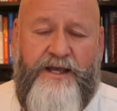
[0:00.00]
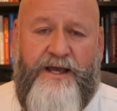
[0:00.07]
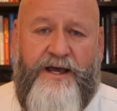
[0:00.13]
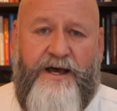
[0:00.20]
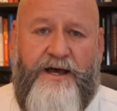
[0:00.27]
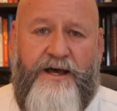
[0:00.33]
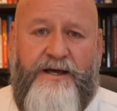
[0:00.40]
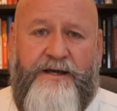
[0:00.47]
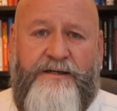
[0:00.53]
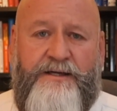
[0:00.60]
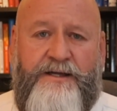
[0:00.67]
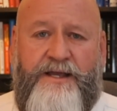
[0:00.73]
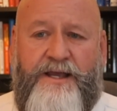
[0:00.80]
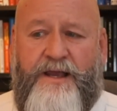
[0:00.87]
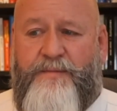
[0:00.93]
And
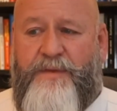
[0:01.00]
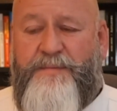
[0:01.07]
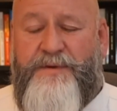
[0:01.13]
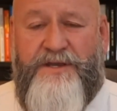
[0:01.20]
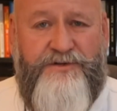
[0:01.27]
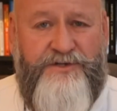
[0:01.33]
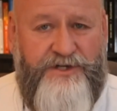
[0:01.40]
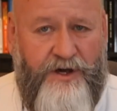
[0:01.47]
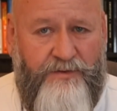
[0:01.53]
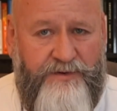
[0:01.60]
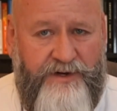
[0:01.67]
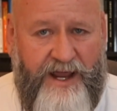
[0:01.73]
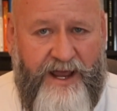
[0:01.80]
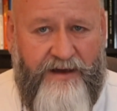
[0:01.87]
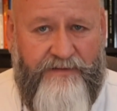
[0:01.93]
maybe you
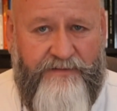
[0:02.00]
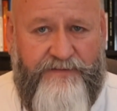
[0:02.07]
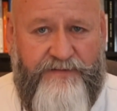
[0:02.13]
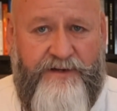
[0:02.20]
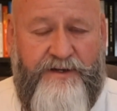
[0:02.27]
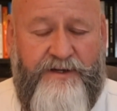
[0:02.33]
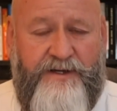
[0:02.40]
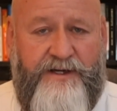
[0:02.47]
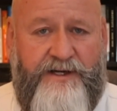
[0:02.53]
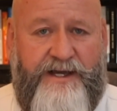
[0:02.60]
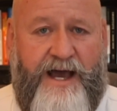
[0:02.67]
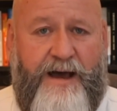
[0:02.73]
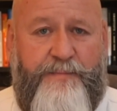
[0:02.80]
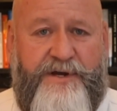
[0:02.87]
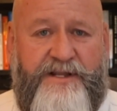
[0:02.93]
don't have
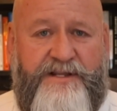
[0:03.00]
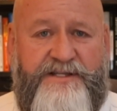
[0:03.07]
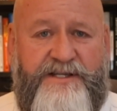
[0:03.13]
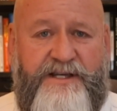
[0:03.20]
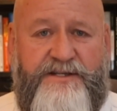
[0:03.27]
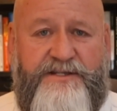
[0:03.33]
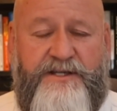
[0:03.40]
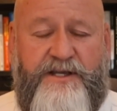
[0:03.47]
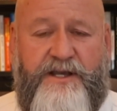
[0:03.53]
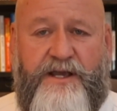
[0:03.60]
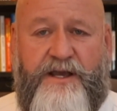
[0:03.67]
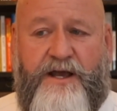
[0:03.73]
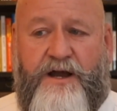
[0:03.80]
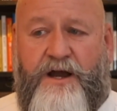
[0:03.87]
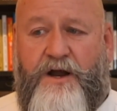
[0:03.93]
competencies
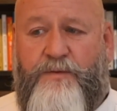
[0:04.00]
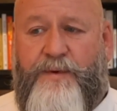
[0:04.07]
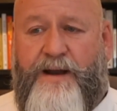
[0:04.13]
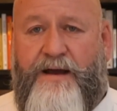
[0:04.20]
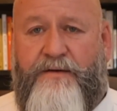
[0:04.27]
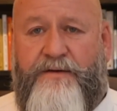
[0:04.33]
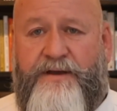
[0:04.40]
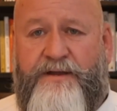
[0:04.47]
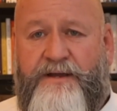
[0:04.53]
around